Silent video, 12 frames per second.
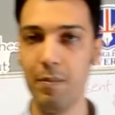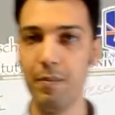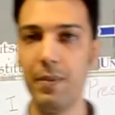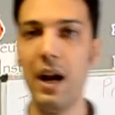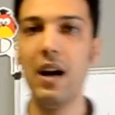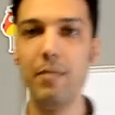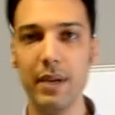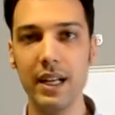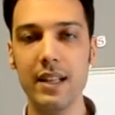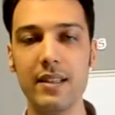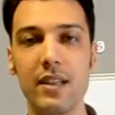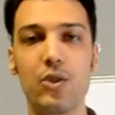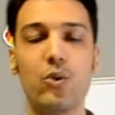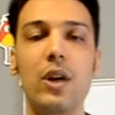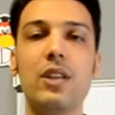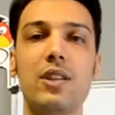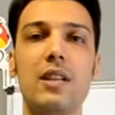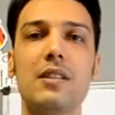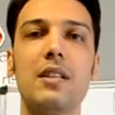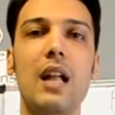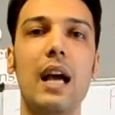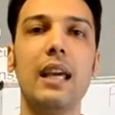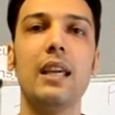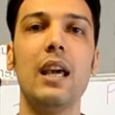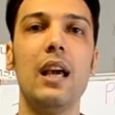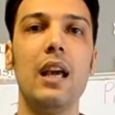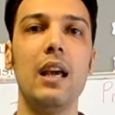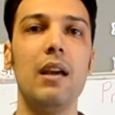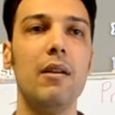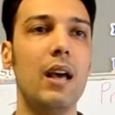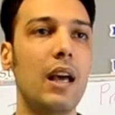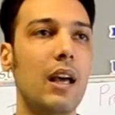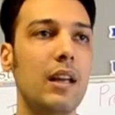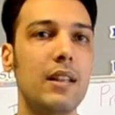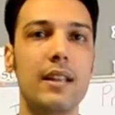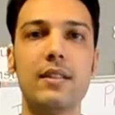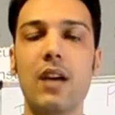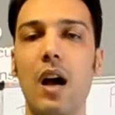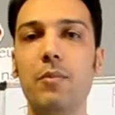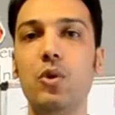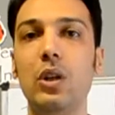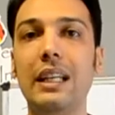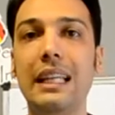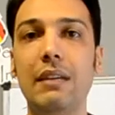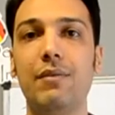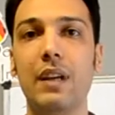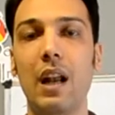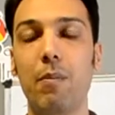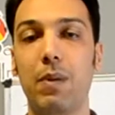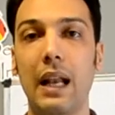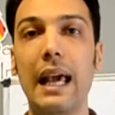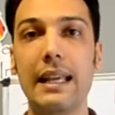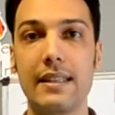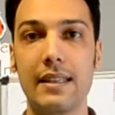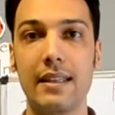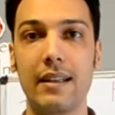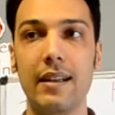Permanent situations like the time you live in a place.